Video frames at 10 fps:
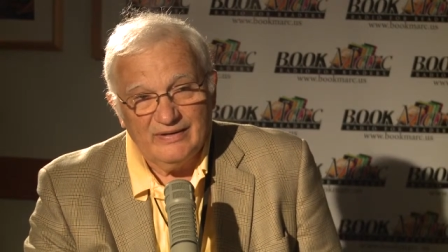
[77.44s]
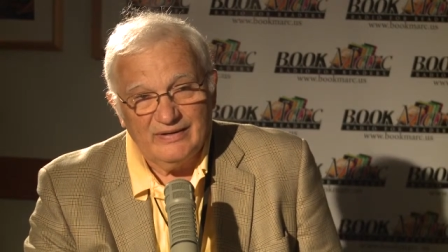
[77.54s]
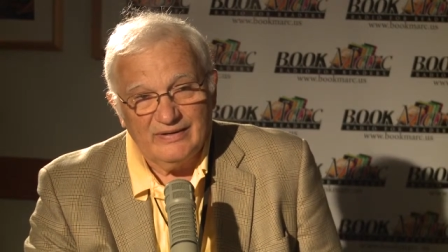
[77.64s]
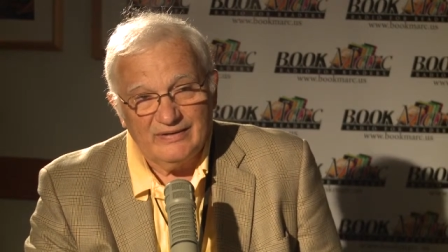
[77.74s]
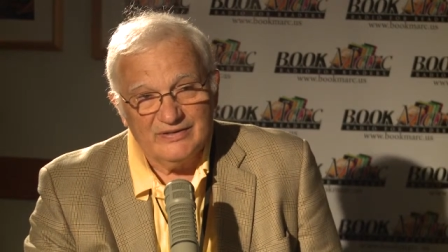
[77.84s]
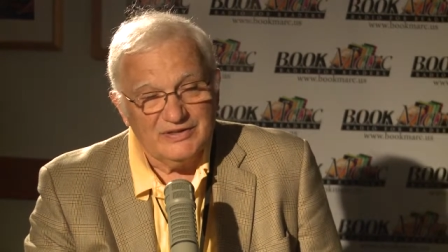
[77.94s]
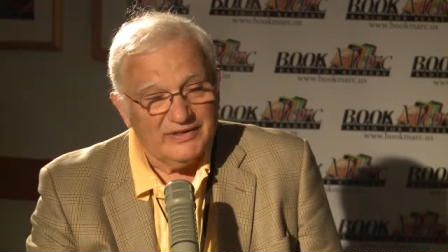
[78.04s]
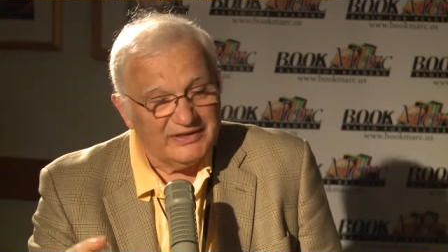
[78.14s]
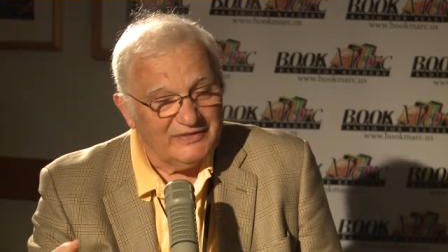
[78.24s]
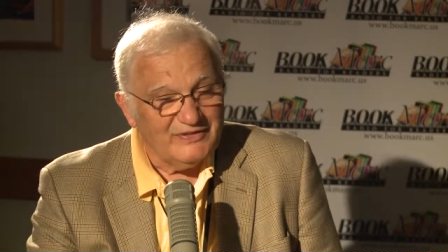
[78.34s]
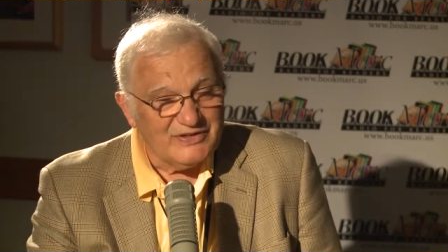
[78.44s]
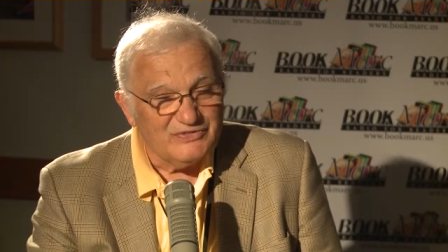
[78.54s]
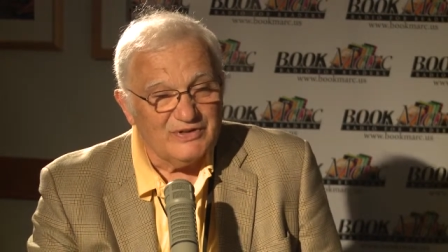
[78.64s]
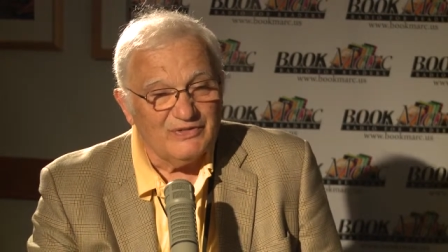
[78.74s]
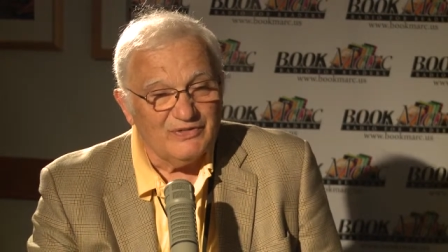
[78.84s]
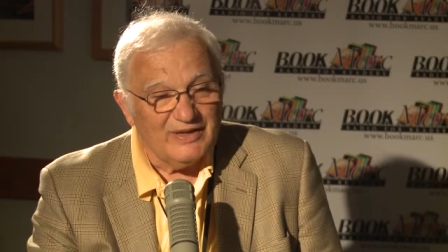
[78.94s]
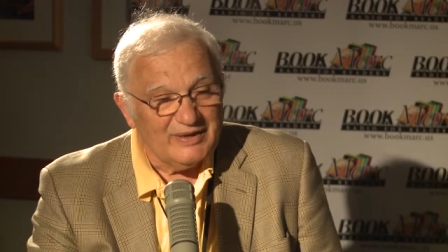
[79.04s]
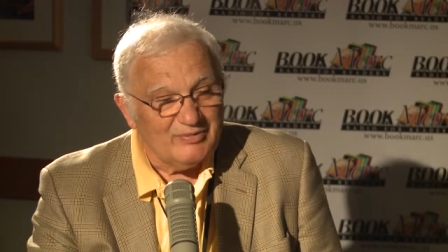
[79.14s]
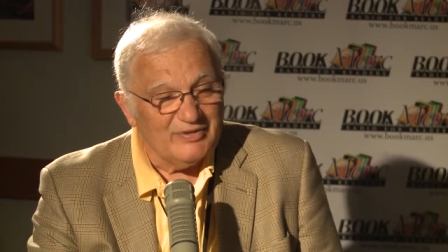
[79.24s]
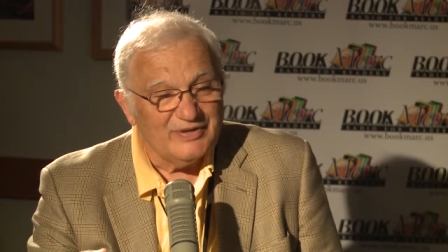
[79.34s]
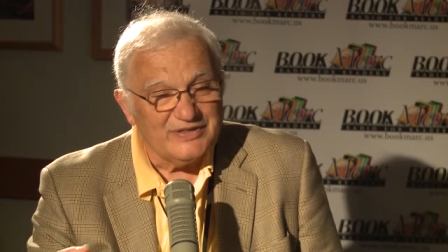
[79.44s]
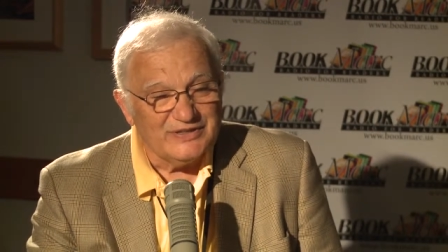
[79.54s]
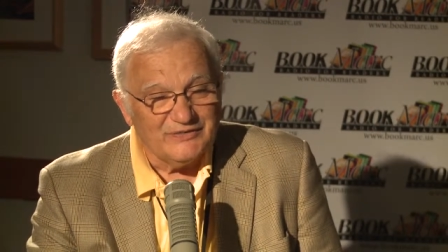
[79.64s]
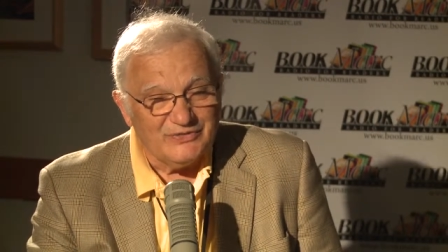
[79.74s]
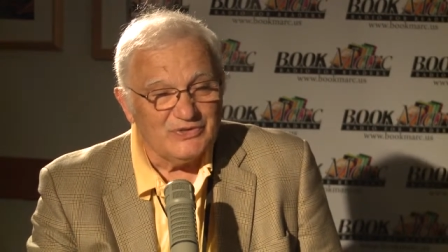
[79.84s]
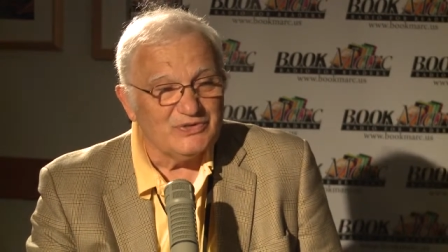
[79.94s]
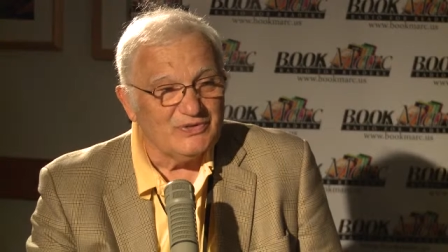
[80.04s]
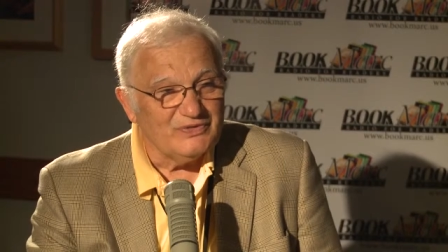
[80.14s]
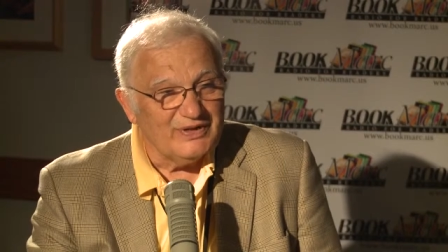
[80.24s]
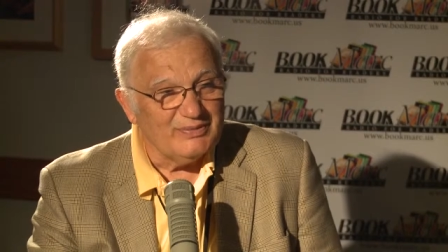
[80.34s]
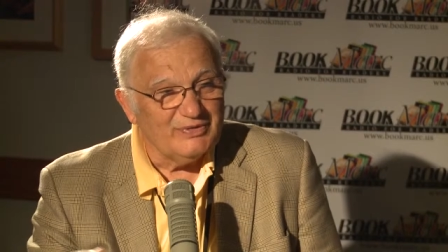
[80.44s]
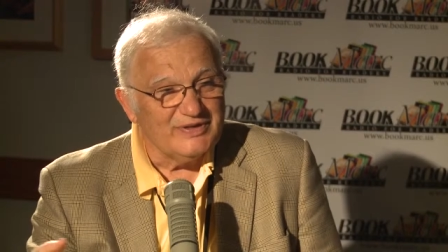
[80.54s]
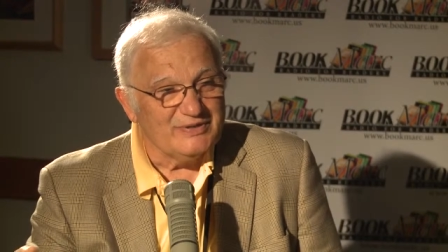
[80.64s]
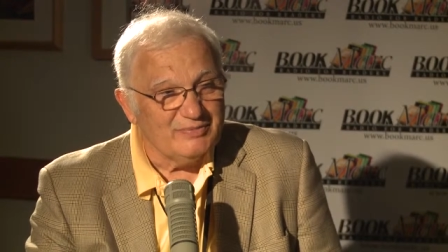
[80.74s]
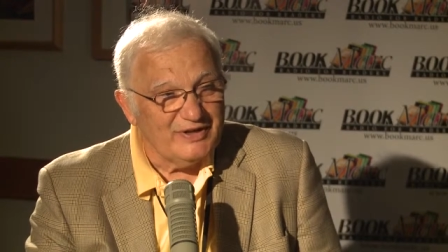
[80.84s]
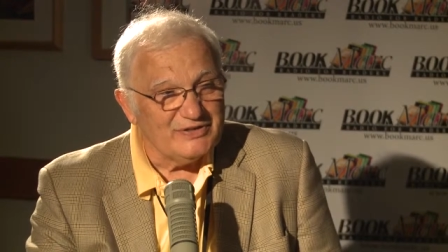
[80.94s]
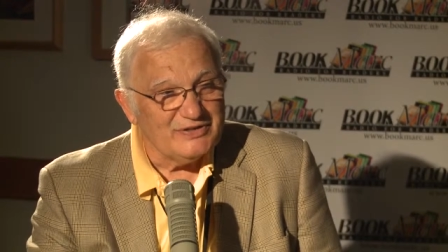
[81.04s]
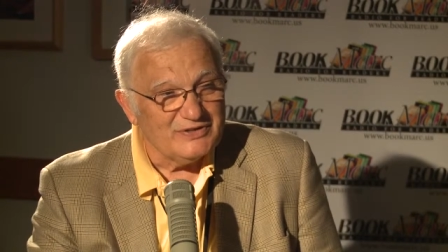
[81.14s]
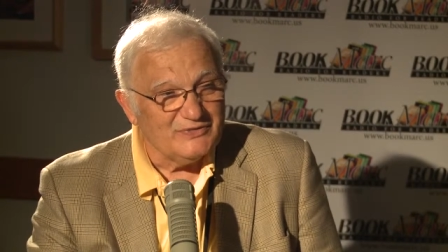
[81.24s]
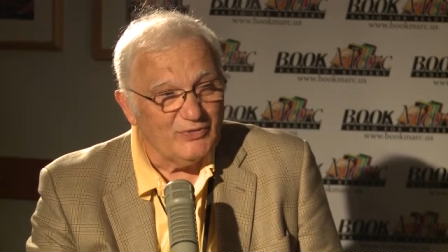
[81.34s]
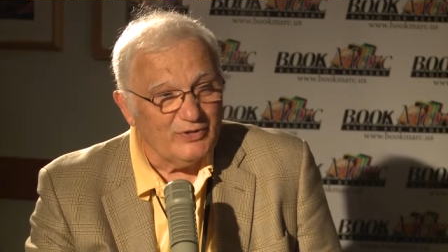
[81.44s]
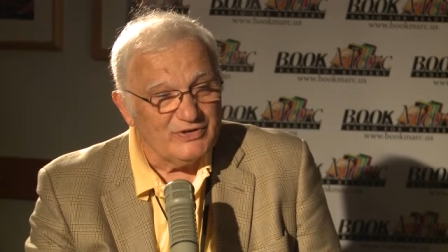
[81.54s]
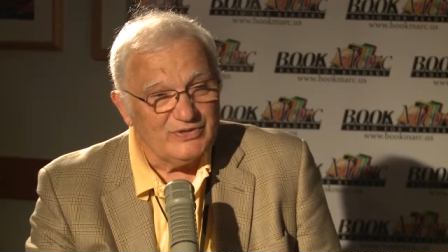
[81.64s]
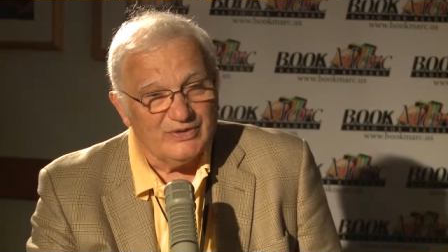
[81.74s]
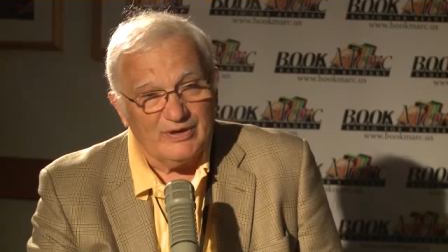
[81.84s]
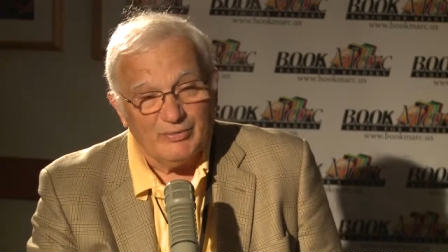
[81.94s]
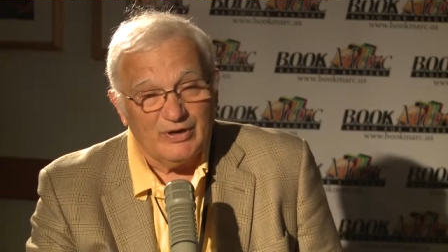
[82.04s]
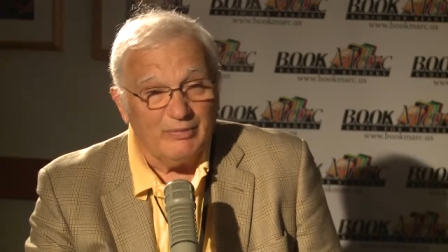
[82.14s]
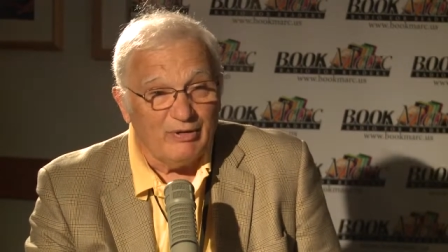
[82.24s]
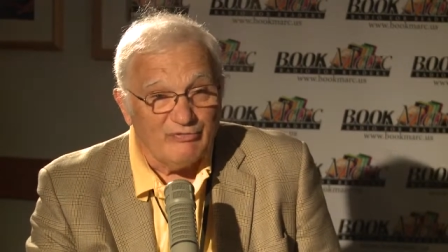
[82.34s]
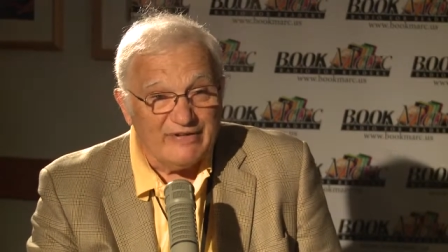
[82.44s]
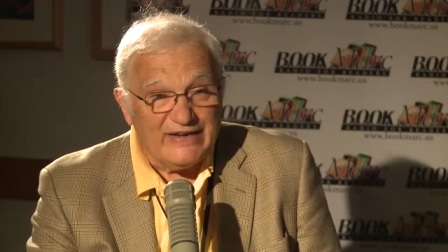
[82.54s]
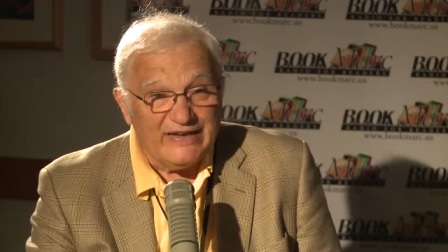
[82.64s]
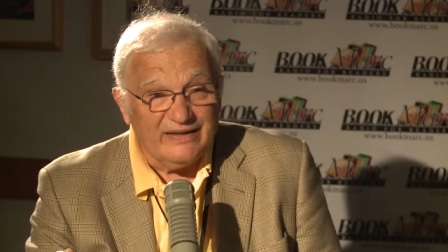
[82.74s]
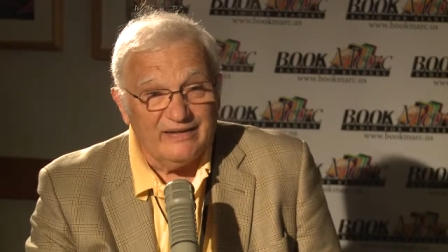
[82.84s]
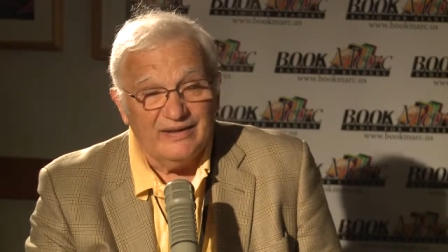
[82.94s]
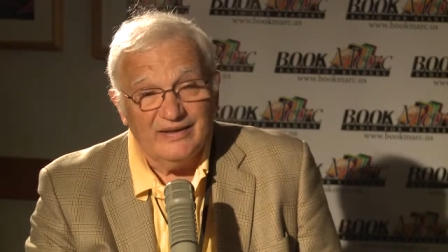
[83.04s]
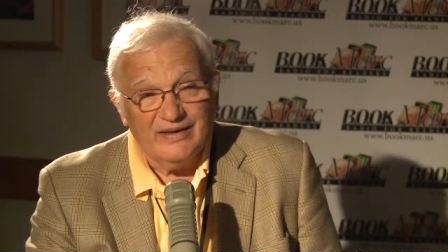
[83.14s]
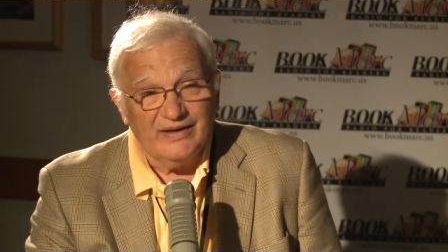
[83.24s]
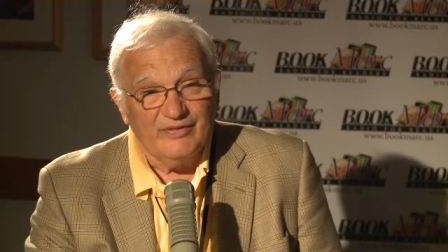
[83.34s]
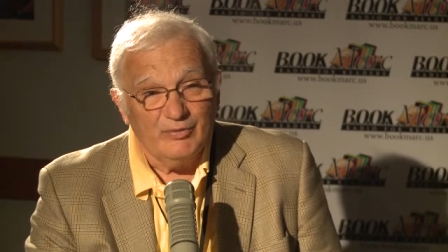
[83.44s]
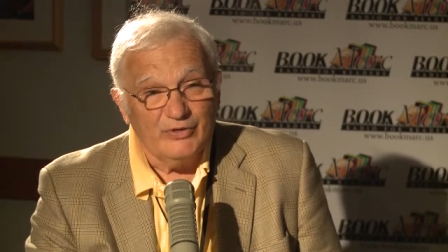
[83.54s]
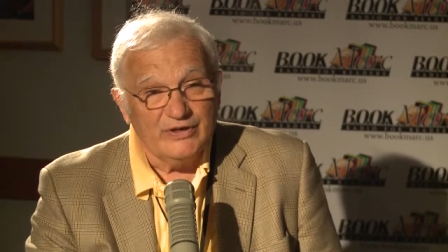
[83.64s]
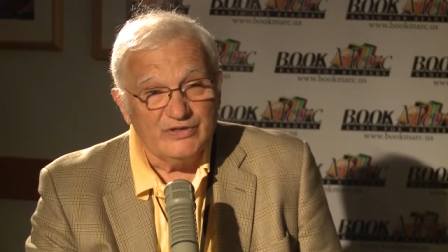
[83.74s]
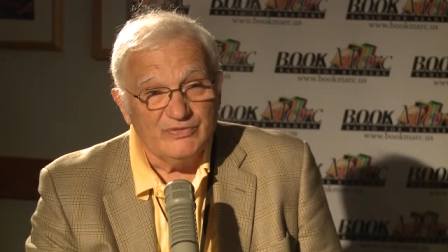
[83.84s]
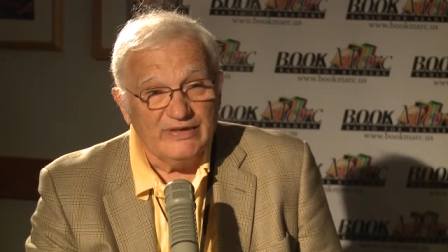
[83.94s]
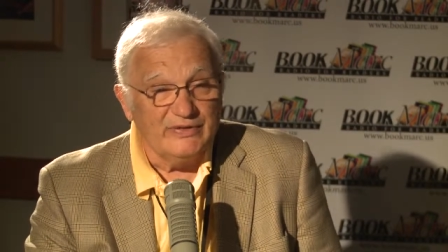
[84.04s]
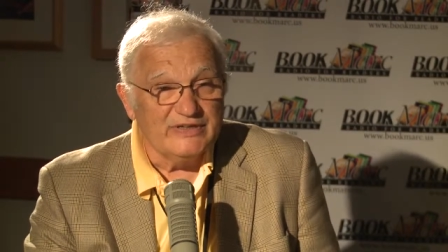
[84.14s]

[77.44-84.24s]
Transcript: a selective history of libraries and the future of libraries and patience and fortitude, and a book about reading every book it's reader.